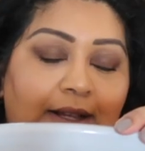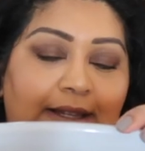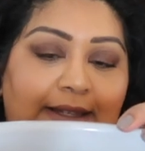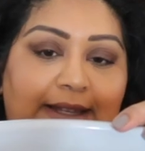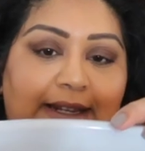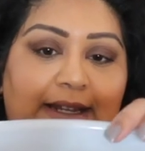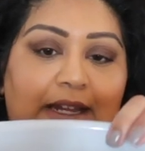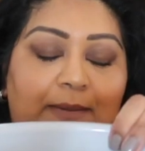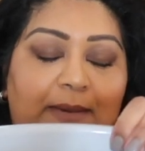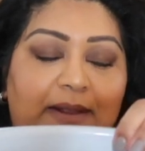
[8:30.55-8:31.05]

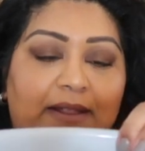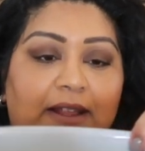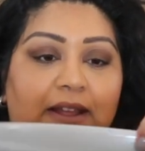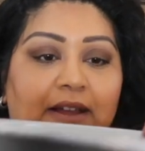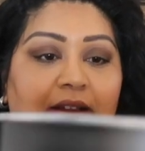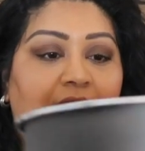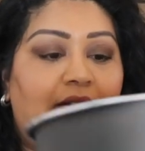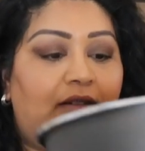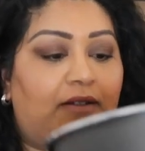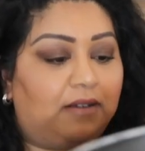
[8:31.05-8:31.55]
stick them in
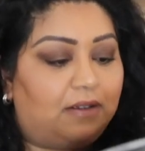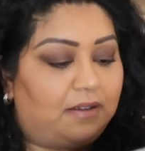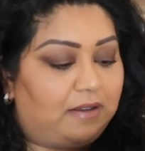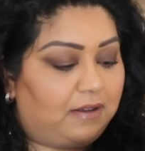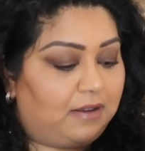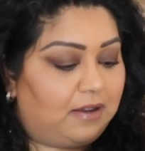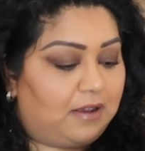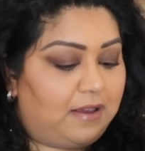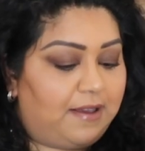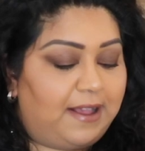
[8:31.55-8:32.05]
there.
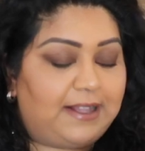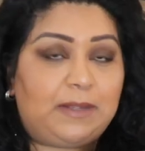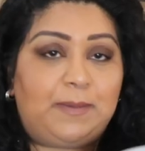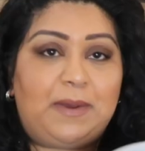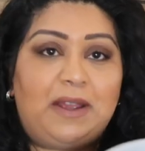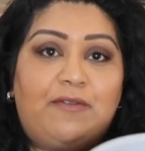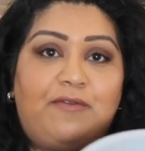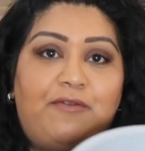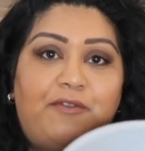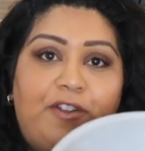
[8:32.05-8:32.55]
There's a
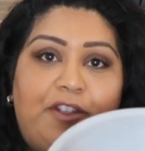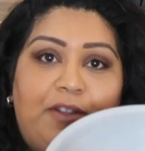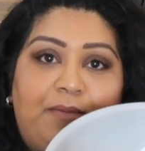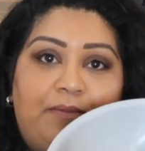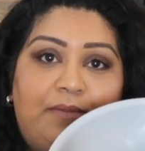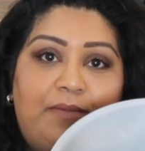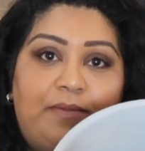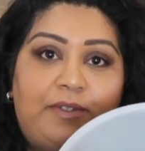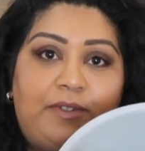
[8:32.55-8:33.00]
bit of room